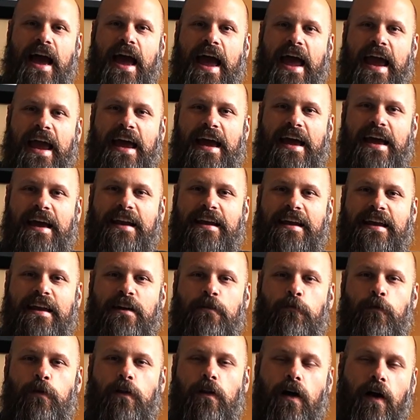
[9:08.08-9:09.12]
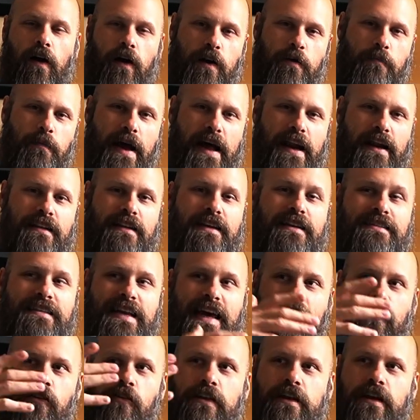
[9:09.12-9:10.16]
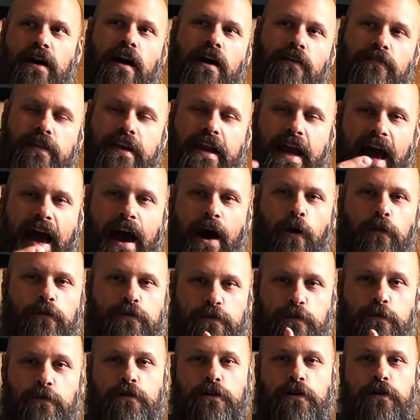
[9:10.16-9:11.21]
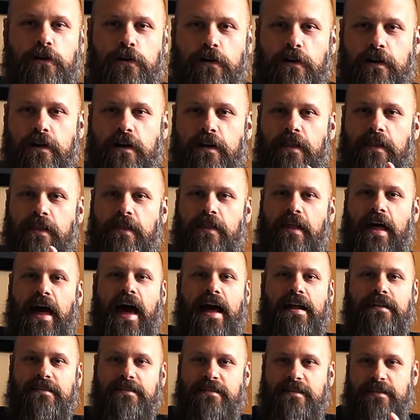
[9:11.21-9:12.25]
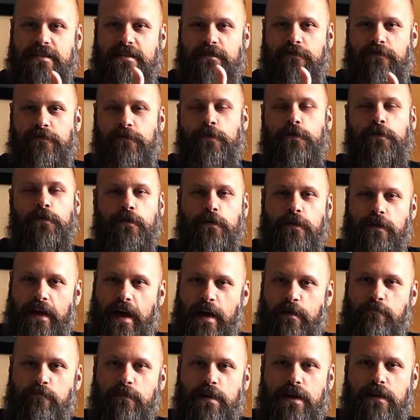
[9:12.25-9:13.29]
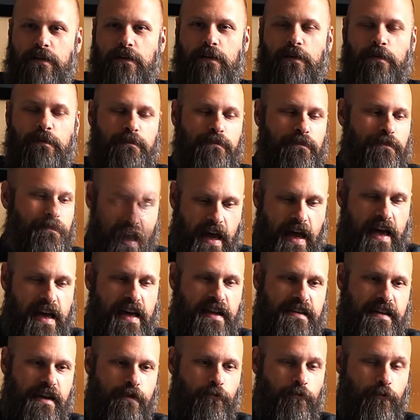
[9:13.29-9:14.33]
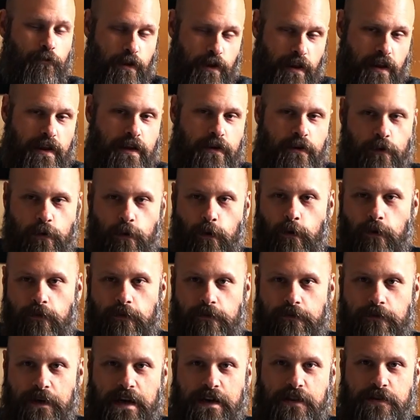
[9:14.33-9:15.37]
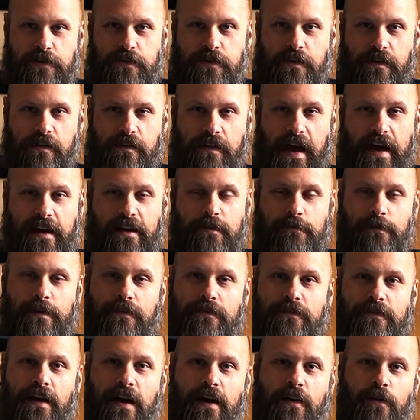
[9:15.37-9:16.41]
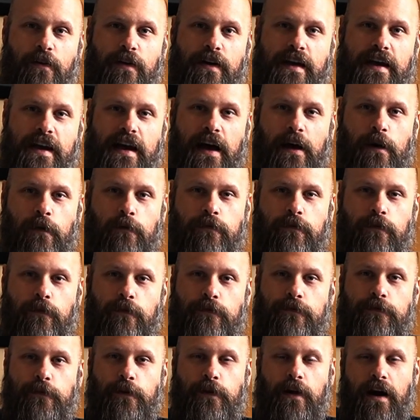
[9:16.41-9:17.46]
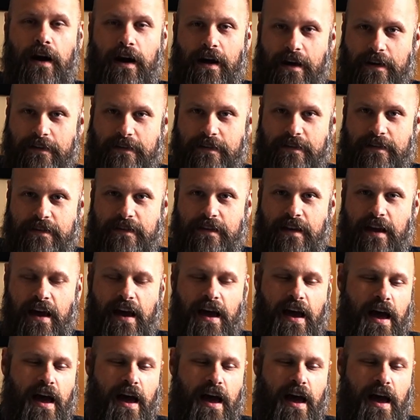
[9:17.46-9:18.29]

and it will automatically tell the oven how to cook that food or that meal. It's a really cool feature that could be very helpful for us,